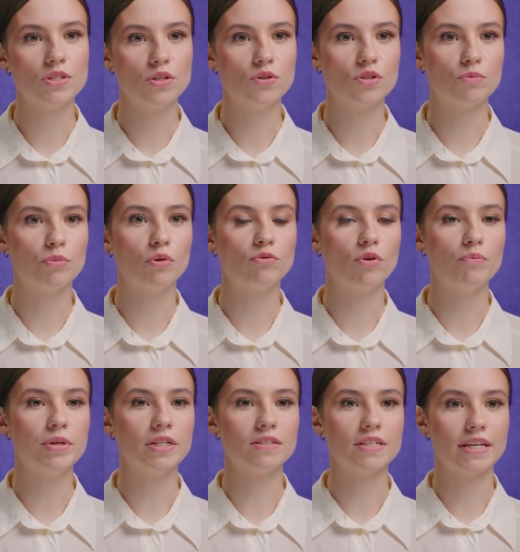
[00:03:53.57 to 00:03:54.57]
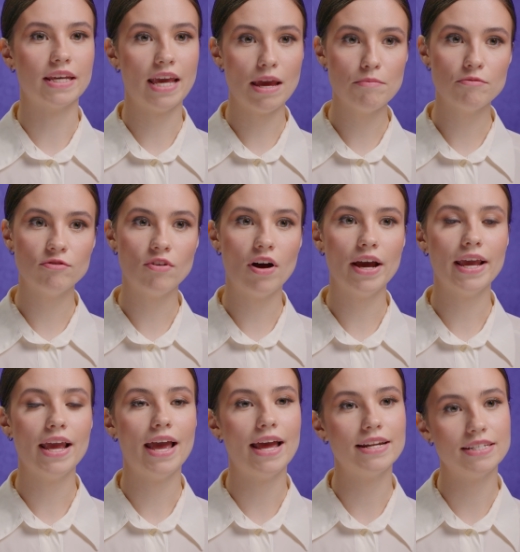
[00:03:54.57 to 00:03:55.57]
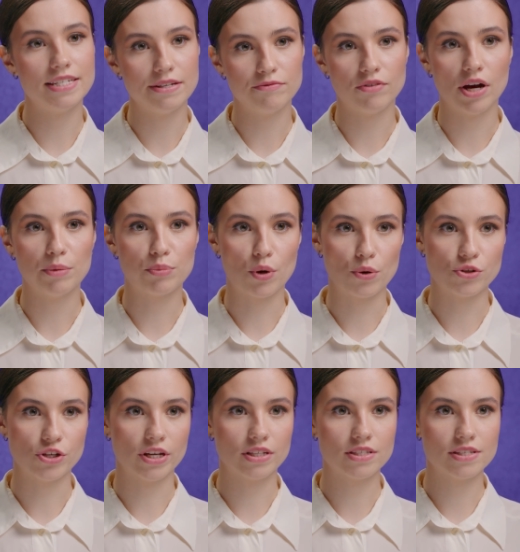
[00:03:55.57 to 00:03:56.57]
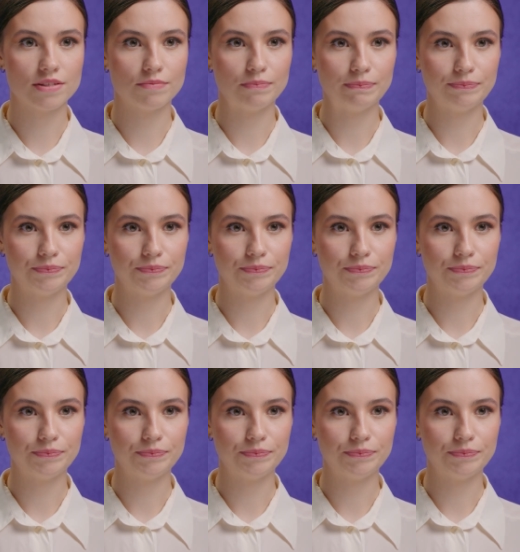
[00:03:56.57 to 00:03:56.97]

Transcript: is suitable for building GameFi and DeFi projects.